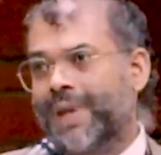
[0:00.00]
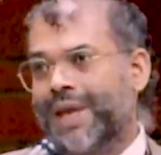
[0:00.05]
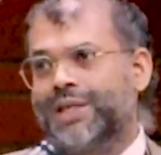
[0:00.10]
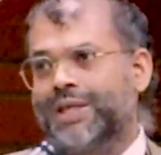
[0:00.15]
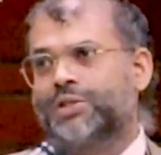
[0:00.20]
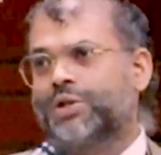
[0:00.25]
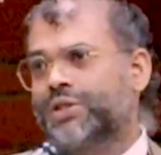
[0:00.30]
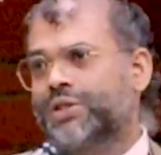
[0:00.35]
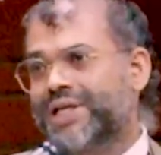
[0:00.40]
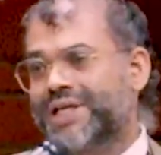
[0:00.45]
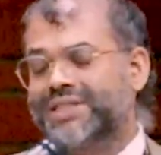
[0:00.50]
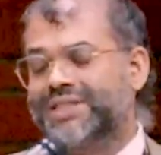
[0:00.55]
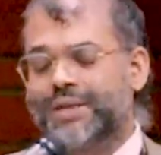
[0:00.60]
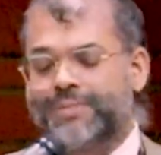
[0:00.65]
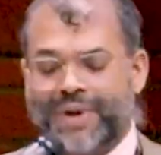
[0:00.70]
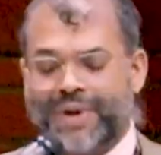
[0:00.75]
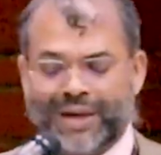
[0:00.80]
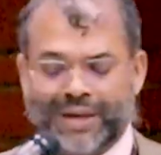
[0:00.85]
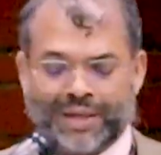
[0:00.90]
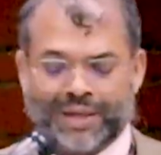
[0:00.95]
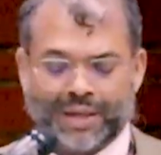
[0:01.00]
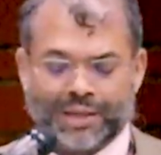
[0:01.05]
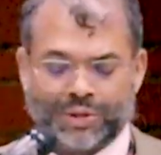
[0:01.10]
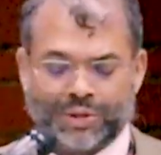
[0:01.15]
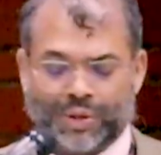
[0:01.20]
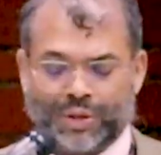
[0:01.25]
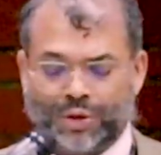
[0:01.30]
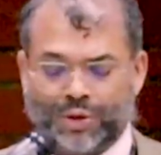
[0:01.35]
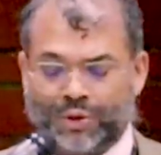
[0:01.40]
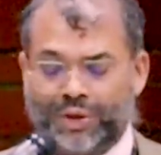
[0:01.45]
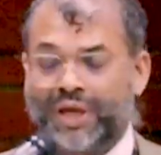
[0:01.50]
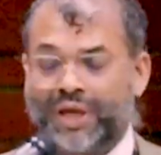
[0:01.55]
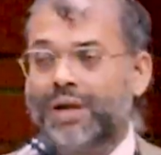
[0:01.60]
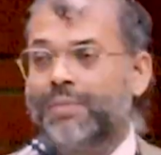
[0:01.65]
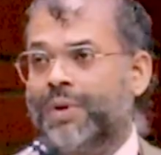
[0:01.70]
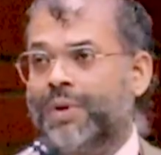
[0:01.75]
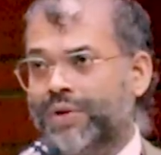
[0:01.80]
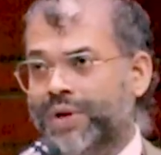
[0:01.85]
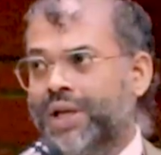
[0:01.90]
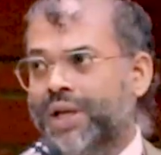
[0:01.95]
And it's not just the Americans who are
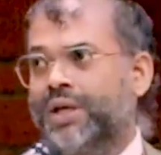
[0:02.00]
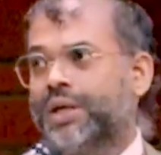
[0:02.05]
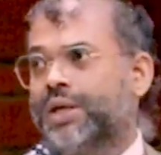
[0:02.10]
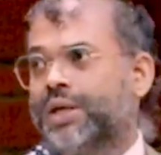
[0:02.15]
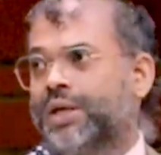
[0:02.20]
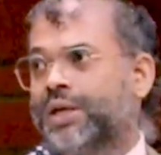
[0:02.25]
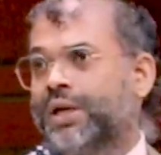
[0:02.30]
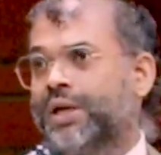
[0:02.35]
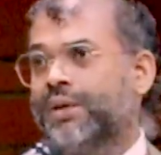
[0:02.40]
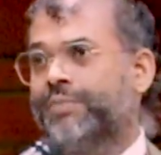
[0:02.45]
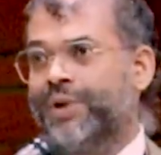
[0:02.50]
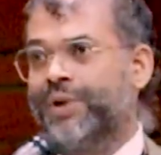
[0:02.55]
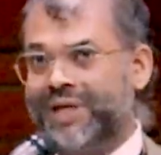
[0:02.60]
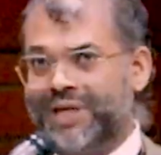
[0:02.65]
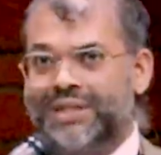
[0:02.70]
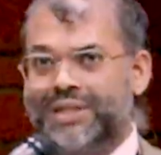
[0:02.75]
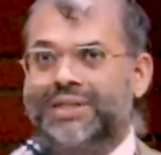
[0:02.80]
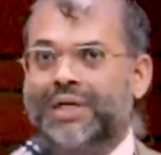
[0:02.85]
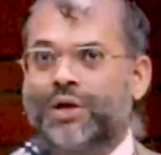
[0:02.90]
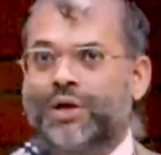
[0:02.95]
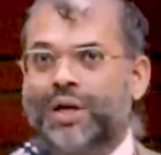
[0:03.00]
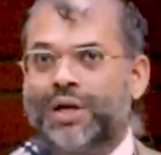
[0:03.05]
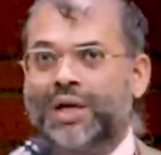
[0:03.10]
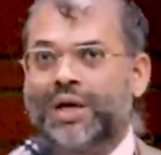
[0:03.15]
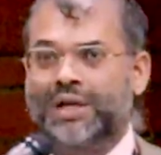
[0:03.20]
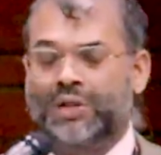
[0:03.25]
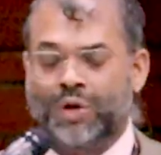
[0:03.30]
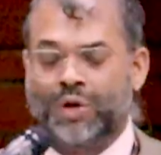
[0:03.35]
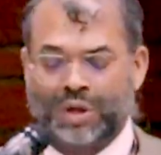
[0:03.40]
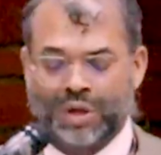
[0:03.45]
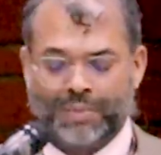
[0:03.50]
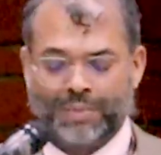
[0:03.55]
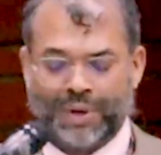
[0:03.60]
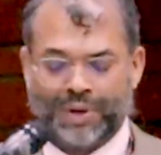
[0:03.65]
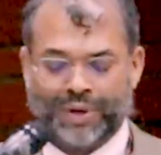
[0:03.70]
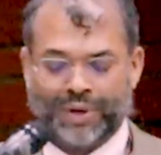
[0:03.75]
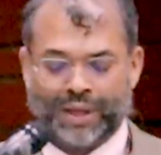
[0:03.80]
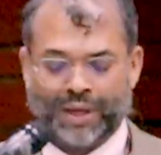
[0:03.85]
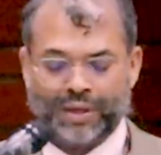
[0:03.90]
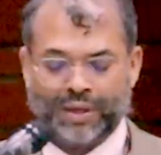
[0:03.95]
talking about it, the British are going to talk
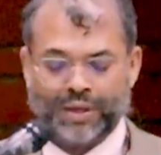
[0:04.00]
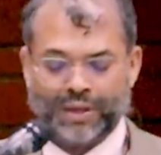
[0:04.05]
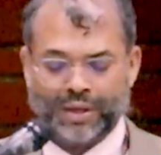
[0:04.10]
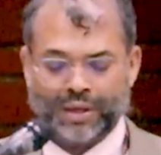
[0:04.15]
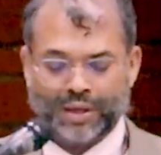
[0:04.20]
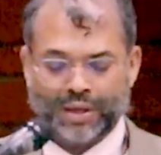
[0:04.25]
about it,